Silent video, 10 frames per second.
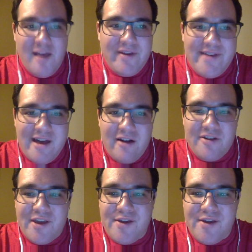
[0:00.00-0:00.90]

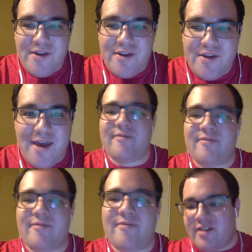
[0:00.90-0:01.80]
talented, and
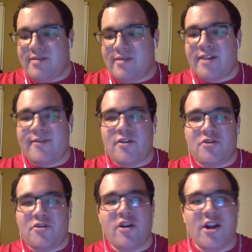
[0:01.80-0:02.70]
considering
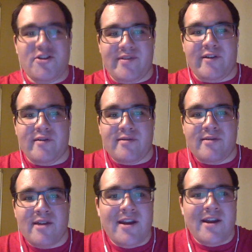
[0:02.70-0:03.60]
there are two country
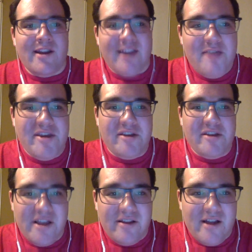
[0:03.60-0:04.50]
singers, Gabby and
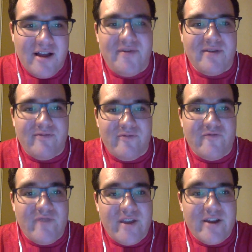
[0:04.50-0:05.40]
Layla, in this
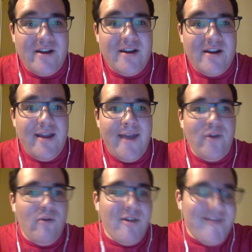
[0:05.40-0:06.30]
week, if
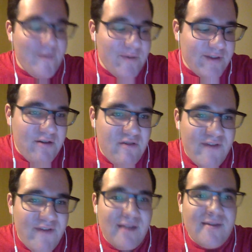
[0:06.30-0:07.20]
only one of them was going to
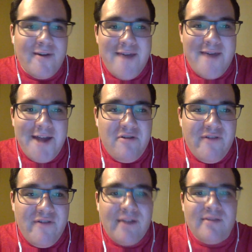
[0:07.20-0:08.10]
advance and one of them had to
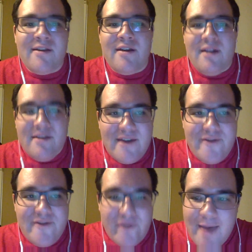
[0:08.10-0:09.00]
advance,
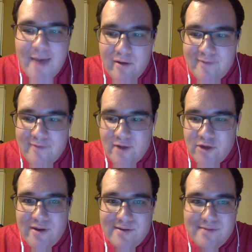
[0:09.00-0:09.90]
definitely Gabby was the right
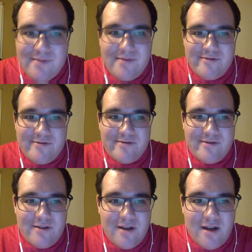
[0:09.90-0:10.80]
choice.
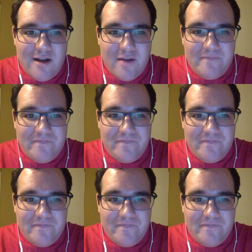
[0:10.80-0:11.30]
Yeah.